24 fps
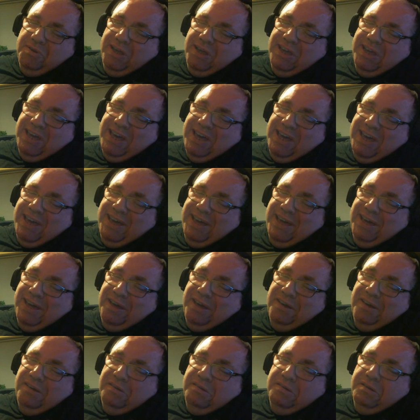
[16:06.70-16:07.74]

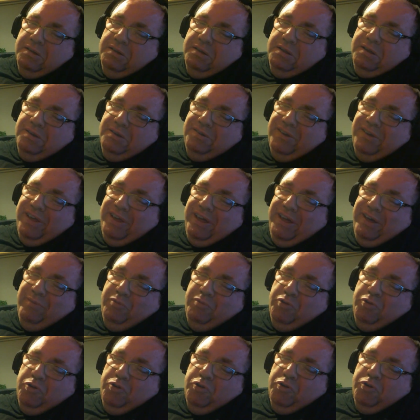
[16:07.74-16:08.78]
to have
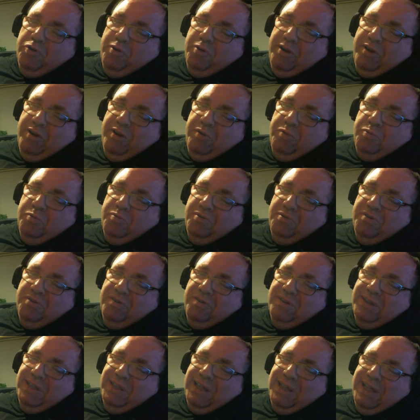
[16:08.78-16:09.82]
a look around
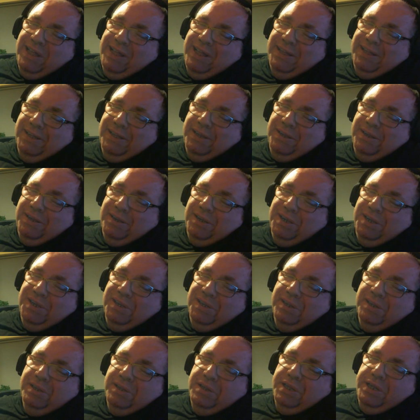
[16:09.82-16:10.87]
and
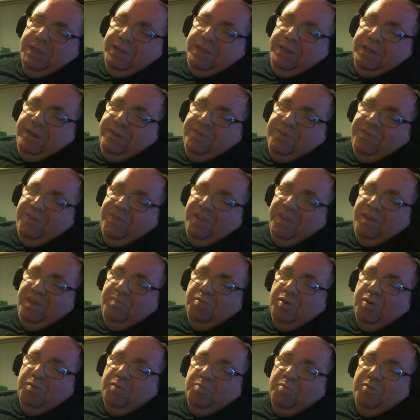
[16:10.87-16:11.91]
see
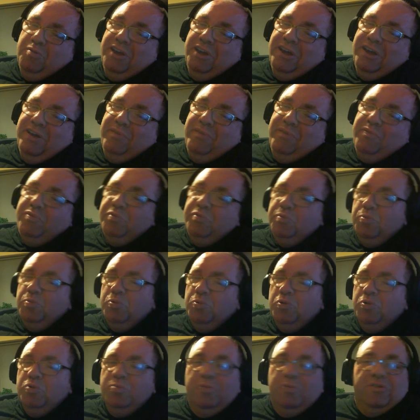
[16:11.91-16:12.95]
what we have to
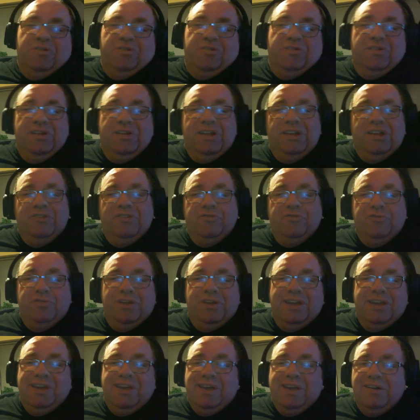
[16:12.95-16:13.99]
work with as
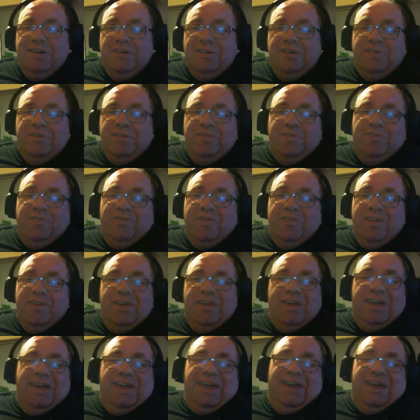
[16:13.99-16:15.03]
regards
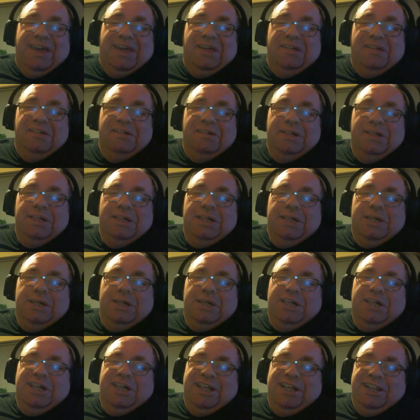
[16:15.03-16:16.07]
a
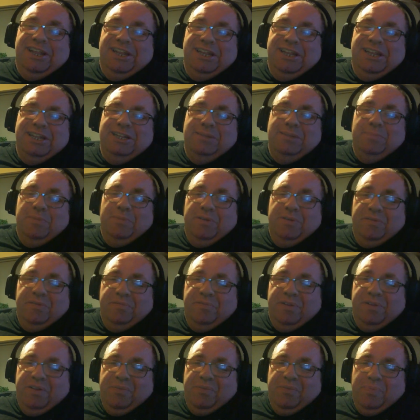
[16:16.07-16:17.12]
little bit of
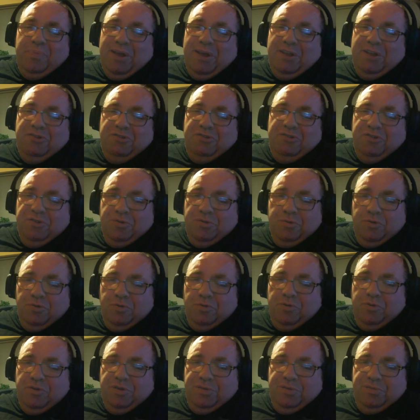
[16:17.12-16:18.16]
expansion,
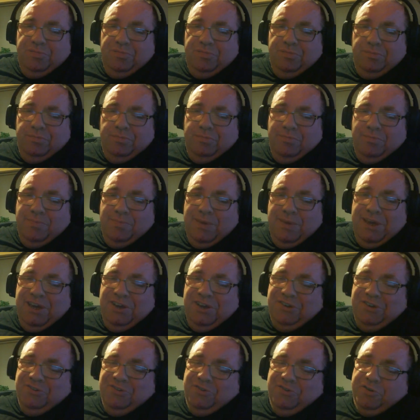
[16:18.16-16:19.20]
nothing
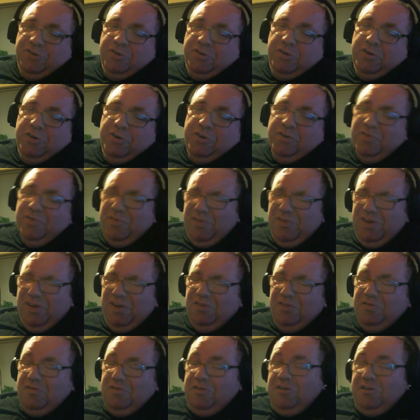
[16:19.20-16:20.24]
major, or
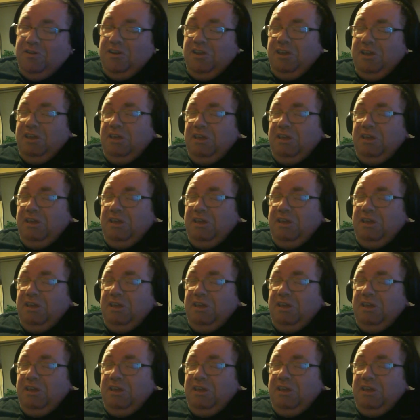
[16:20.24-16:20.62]
certainly